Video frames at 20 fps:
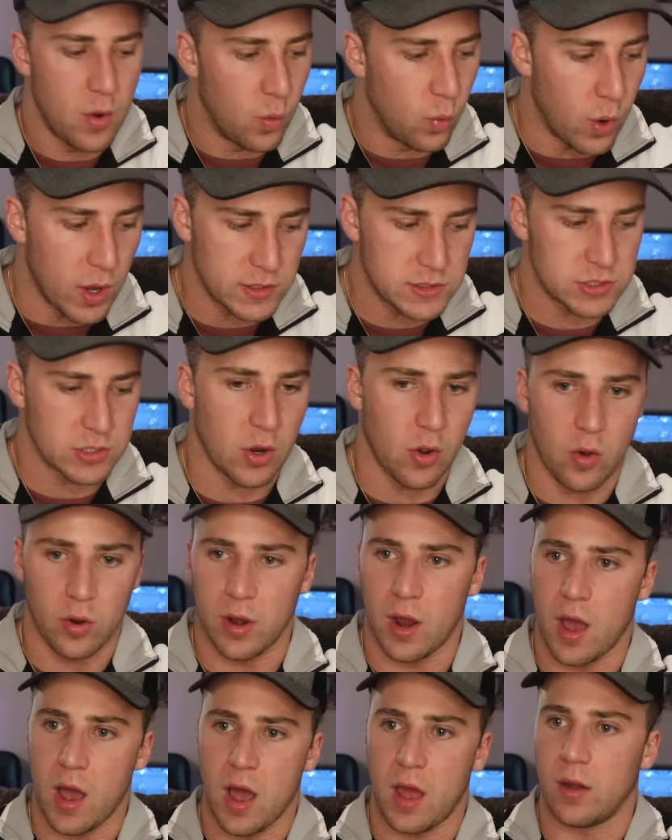what's
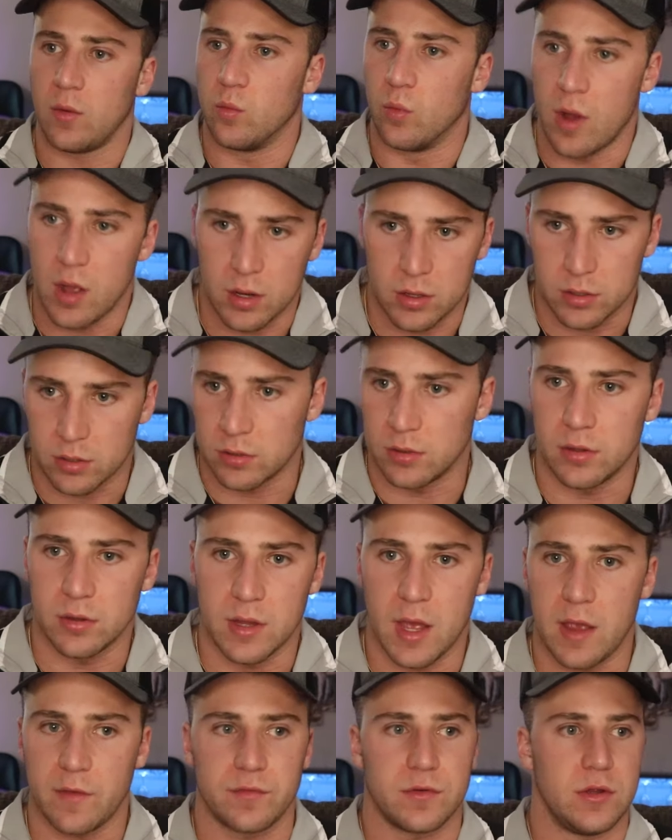going on, what girl
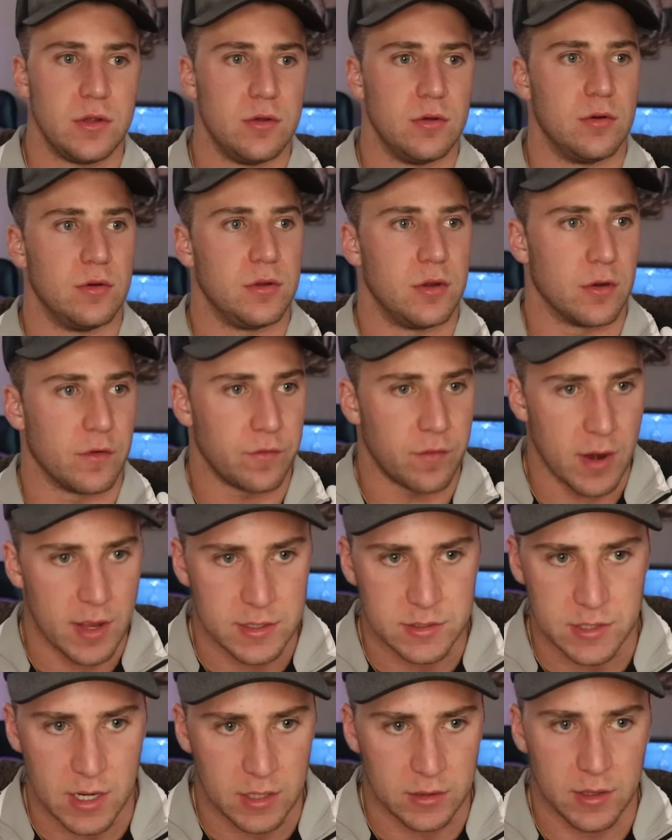left you, your
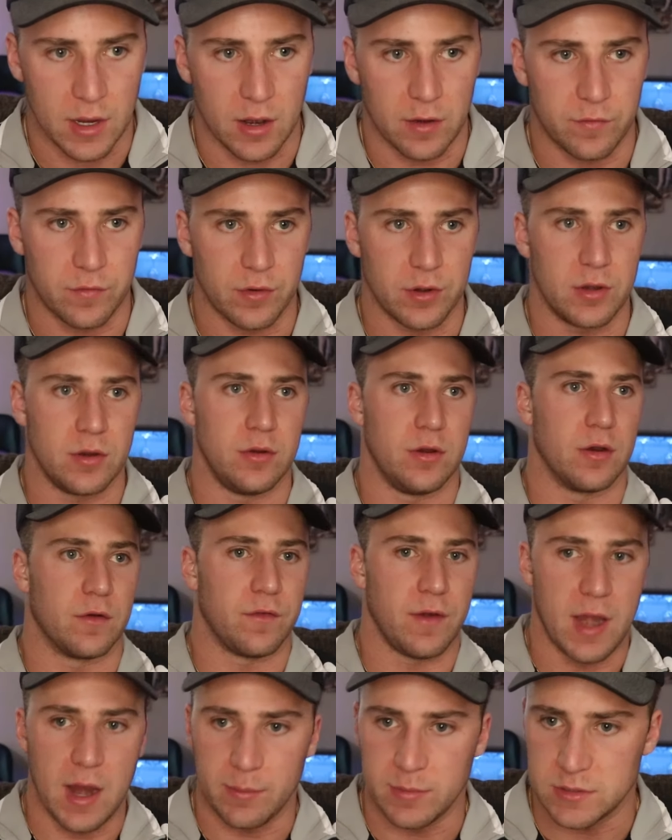friends ain't there for you, your
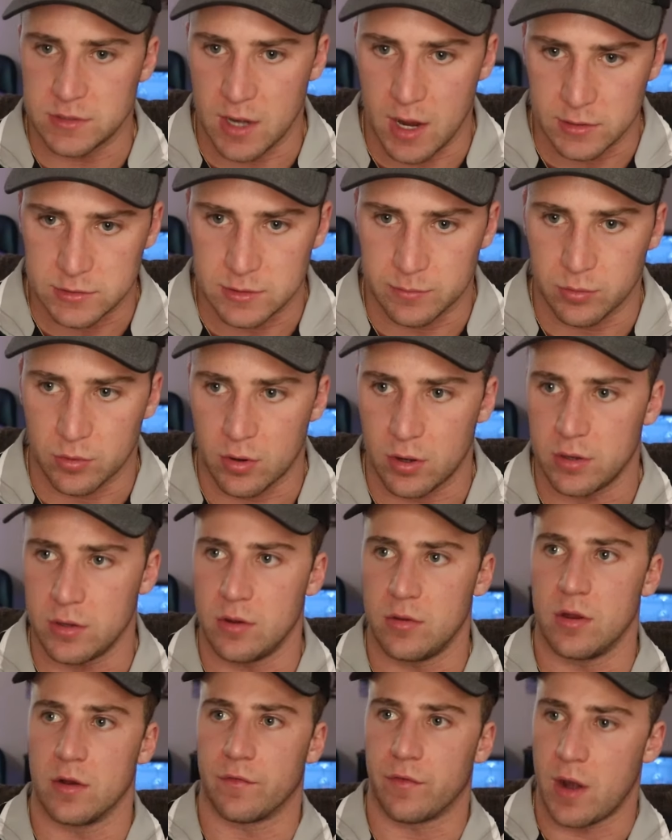family's not supporting
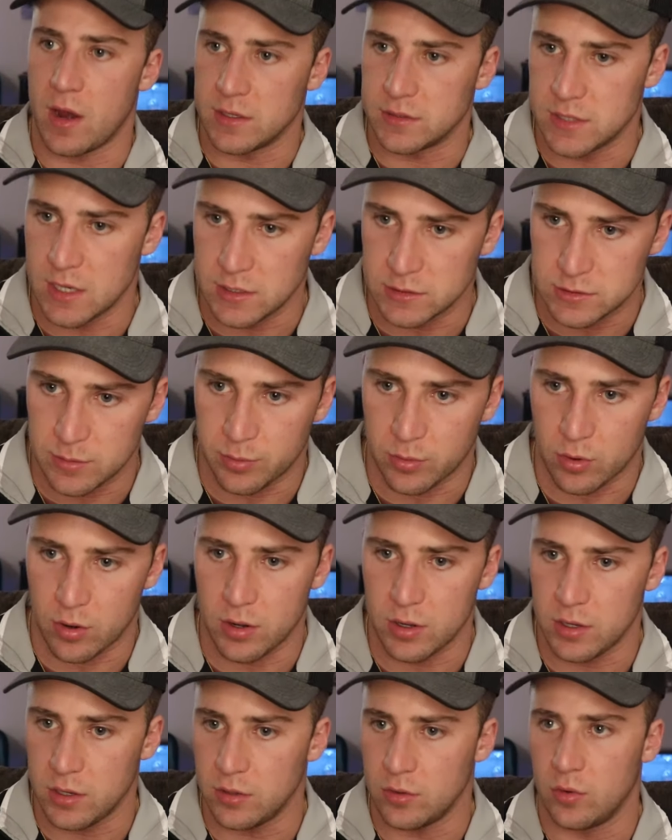you, your friends ain't
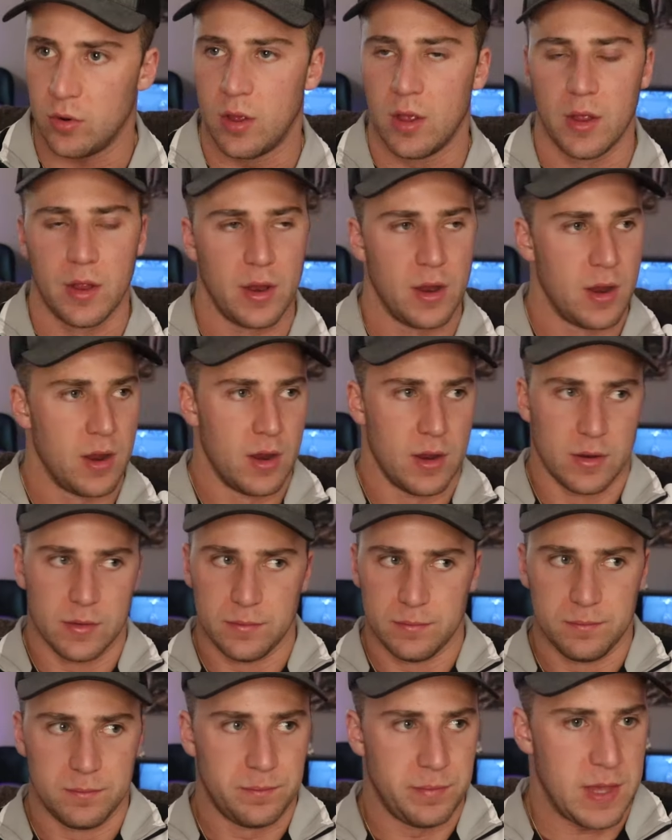supporting you,
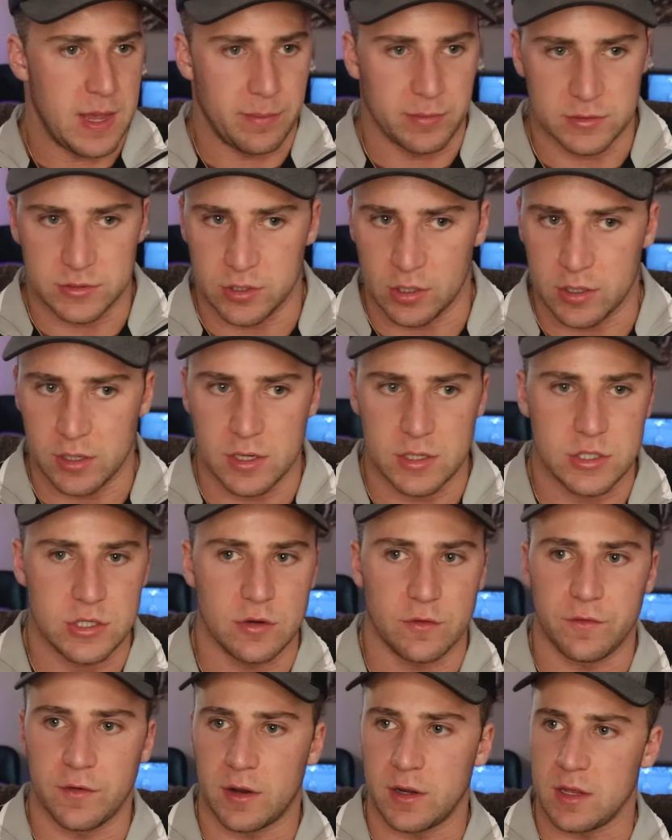people's looking at
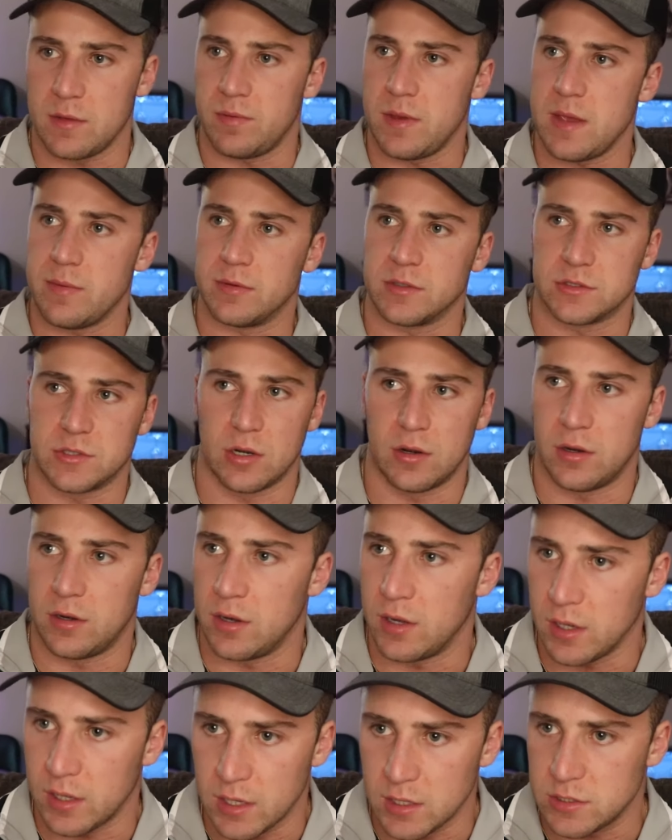you funny, people's
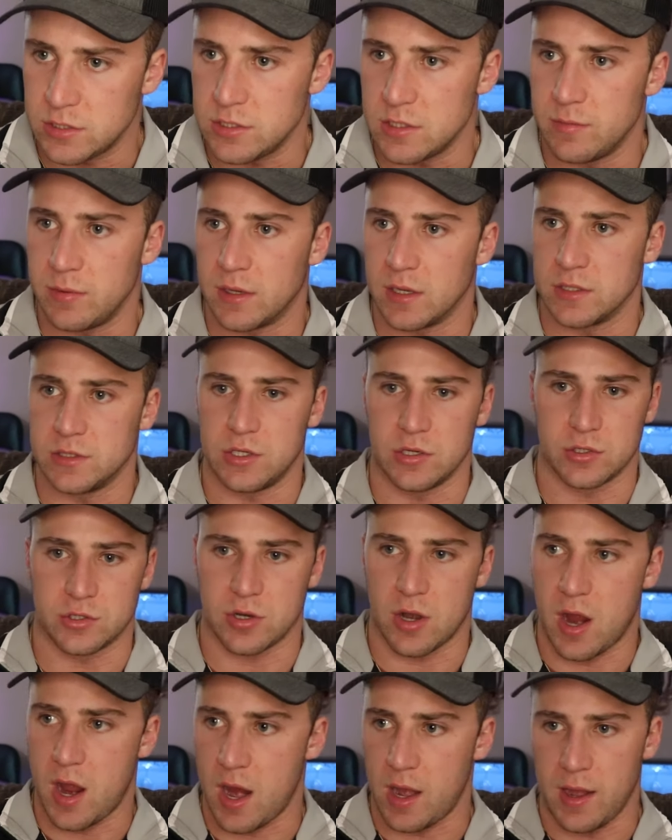turning against you because you're
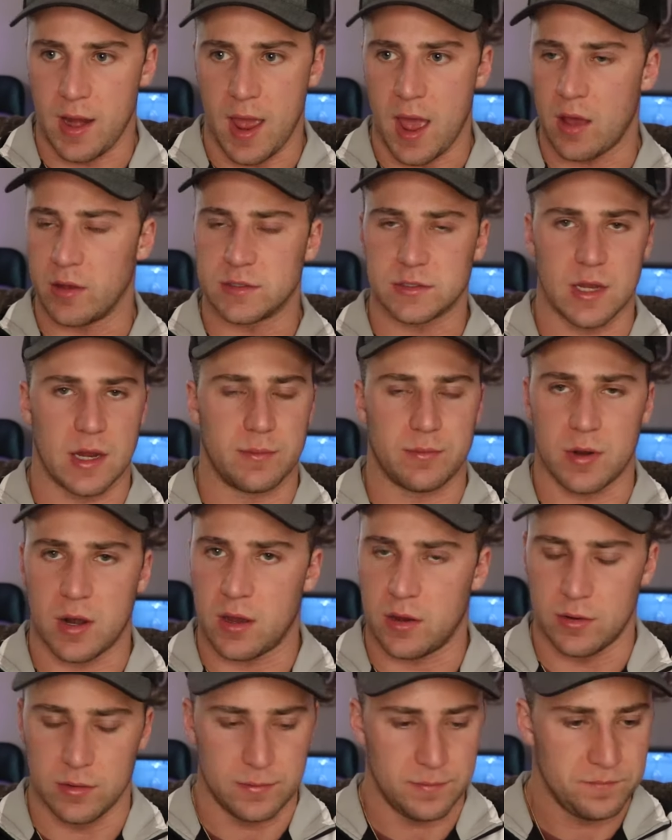trying now. It's like, bro,